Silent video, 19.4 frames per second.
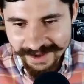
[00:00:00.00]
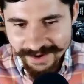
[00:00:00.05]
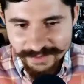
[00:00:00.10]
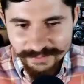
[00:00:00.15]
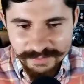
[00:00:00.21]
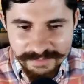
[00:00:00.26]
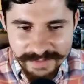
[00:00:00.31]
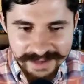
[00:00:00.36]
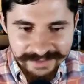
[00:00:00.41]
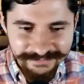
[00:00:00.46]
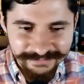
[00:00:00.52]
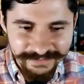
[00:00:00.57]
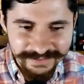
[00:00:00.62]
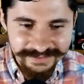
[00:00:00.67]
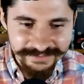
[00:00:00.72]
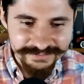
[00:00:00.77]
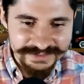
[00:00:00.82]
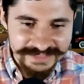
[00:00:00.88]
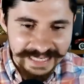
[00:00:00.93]
We made fun
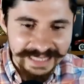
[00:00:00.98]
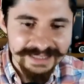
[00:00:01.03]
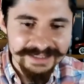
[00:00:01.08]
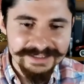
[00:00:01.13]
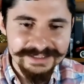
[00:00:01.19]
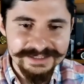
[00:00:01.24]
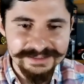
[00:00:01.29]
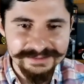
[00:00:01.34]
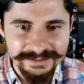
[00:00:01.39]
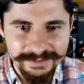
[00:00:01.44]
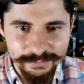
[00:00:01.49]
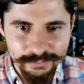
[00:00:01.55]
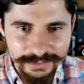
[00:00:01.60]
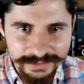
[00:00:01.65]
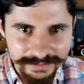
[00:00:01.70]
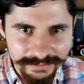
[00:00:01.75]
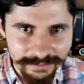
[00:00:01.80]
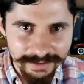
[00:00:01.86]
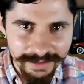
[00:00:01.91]
of cyclists in the
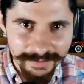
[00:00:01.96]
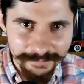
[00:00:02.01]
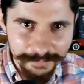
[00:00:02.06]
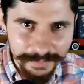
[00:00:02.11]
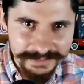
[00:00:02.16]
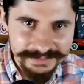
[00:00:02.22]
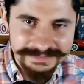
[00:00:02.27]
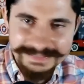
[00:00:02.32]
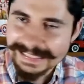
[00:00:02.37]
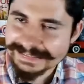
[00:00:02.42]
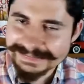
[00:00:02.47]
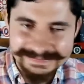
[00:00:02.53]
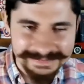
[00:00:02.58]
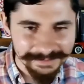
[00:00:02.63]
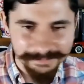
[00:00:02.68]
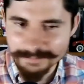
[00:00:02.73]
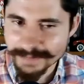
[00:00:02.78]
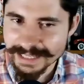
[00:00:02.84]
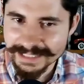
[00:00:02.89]
Winter Olympics. That's
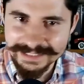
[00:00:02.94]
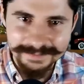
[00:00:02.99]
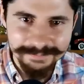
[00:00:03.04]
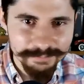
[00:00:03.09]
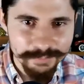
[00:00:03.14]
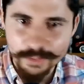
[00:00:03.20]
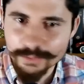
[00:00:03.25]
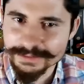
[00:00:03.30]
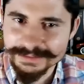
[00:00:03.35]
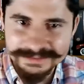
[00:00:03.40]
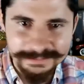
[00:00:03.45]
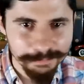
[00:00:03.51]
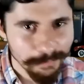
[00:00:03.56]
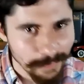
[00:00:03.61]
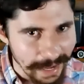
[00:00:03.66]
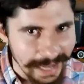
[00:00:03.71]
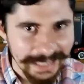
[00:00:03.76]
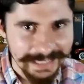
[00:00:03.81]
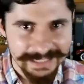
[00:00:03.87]
it. Mikey Boy is
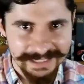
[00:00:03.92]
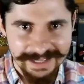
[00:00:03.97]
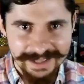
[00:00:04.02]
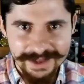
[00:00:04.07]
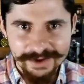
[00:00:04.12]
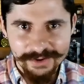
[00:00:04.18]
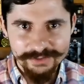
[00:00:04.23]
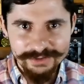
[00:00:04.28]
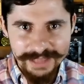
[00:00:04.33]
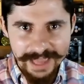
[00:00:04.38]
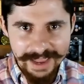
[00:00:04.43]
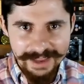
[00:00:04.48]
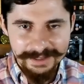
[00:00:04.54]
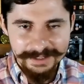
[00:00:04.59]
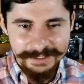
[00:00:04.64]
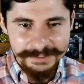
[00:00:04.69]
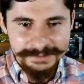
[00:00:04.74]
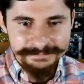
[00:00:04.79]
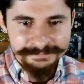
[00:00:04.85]
back, okay?
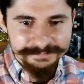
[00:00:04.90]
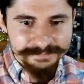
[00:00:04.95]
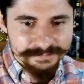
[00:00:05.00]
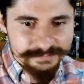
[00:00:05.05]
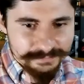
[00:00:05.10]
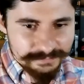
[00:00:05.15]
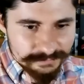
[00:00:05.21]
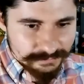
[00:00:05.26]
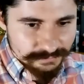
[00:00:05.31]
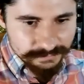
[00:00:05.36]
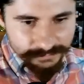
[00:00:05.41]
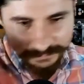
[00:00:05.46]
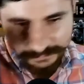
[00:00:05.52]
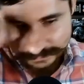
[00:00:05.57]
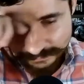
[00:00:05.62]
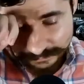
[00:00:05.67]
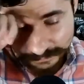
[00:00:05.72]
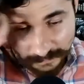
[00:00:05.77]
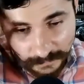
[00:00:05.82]

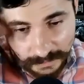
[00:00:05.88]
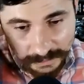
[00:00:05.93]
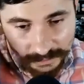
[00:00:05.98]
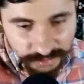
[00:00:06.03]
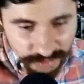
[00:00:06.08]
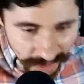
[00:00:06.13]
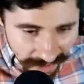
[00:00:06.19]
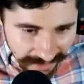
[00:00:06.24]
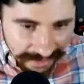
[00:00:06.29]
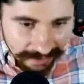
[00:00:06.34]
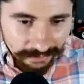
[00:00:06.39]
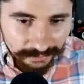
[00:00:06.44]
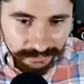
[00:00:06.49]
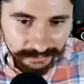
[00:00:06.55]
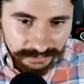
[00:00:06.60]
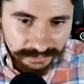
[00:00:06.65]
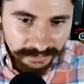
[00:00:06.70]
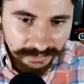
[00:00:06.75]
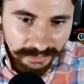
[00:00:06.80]
Check
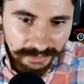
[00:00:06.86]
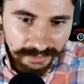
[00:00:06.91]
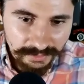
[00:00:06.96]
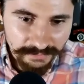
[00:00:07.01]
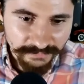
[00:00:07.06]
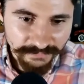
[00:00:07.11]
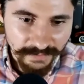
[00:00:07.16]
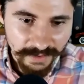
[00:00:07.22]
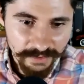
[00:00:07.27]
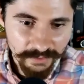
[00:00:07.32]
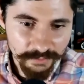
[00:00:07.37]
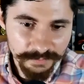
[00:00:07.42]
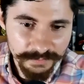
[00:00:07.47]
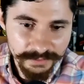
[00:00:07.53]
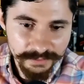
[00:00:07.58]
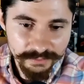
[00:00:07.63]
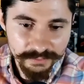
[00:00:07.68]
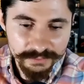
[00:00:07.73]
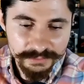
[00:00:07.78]
out, follow
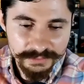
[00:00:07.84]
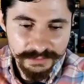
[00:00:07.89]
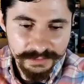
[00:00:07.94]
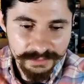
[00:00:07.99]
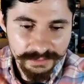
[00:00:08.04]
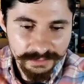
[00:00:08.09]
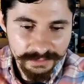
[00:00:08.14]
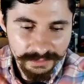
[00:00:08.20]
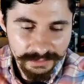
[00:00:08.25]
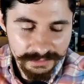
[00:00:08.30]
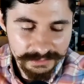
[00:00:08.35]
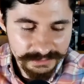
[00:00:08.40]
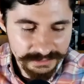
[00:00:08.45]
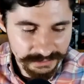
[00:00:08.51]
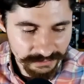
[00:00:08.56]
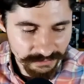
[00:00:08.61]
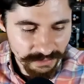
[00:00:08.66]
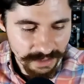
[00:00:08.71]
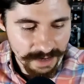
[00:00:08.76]
me on
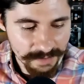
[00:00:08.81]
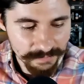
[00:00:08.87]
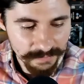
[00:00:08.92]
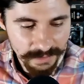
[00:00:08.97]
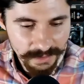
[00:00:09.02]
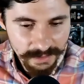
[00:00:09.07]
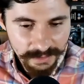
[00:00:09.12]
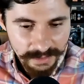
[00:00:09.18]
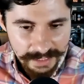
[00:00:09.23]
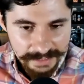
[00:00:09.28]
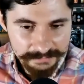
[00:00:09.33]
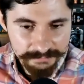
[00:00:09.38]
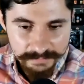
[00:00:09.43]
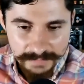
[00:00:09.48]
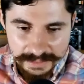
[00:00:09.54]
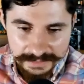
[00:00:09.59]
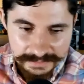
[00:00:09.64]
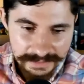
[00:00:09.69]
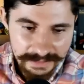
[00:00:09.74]
Instagram at
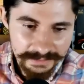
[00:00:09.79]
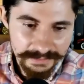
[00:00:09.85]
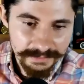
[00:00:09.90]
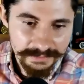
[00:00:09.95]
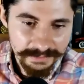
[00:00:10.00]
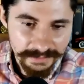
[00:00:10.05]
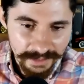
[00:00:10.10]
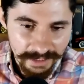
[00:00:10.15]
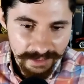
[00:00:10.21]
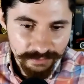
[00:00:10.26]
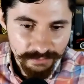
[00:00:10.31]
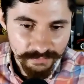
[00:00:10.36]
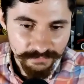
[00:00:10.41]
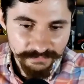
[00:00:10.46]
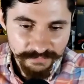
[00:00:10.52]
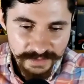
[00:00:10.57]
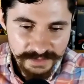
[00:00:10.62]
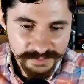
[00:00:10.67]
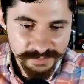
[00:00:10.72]
Mike Yanek and on
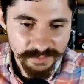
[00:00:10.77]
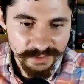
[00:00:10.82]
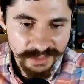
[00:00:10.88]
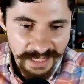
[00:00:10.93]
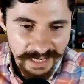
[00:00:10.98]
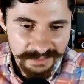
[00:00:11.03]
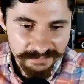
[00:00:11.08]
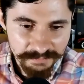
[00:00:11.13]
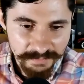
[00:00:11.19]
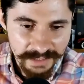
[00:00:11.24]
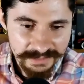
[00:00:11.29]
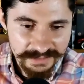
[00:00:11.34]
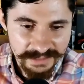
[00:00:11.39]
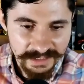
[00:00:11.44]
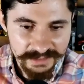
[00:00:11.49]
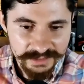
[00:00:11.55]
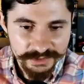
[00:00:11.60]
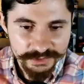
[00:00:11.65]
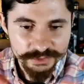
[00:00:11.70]
Facebook at Mike
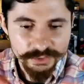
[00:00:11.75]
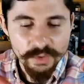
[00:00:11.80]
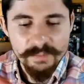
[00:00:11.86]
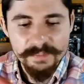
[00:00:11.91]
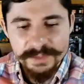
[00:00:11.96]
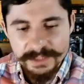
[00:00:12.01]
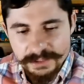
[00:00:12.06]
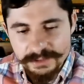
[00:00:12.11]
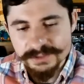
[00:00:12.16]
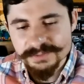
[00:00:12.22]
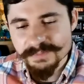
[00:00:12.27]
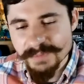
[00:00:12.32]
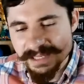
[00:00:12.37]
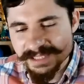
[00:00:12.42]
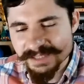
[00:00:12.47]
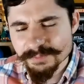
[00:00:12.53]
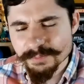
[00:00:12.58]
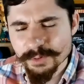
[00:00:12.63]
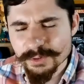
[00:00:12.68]
Yanek Show, because
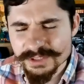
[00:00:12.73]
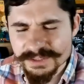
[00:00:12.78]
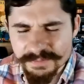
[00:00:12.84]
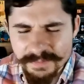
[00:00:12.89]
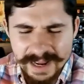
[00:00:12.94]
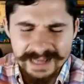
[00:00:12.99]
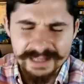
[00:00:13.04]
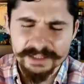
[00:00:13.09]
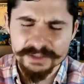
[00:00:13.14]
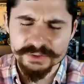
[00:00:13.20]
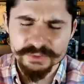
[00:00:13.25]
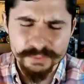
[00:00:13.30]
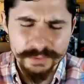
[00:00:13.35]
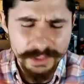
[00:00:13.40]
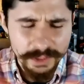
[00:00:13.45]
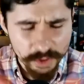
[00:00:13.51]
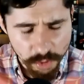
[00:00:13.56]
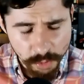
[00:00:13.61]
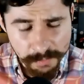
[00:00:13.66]
Mikey Boy is back doing
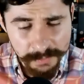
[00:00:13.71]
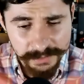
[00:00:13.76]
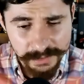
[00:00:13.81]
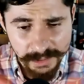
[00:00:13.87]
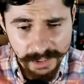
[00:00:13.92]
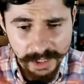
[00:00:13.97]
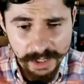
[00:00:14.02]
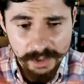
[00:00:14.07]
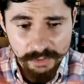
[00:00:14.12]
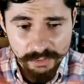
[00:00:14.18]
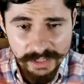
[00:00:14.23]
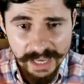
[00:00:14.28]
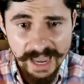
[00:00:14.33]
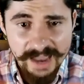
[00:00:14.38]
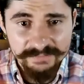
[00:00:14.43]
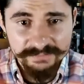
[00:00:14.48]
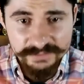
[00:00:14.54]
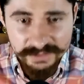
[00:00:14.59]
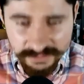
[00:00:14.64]
comedy, okay?
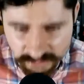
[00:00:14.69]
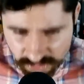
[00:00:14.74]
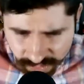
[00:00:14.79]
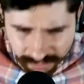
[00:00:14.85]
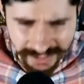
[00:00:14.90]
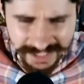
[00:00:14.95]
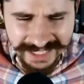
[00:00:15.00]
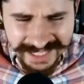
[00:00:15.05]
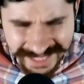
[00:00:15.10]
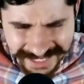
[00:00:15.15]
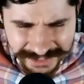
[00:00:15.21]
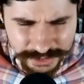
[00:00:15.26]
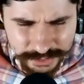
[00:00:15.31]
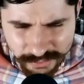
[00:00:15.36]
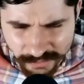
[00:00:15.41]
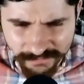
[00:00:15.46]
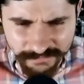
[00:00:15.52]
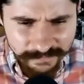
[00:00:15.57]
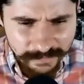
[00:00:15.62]
I've done 3 gigs
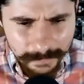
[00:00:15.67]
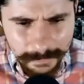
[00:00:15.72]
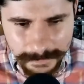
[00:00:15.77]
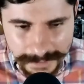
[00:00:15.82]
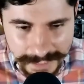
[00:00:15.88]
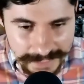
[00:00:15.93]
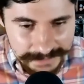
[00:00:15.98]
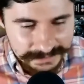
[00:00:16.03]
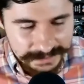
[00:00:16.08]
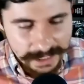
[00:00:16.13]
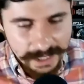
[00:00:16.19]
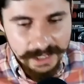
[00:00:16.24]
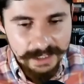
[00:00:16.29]
so far, yes.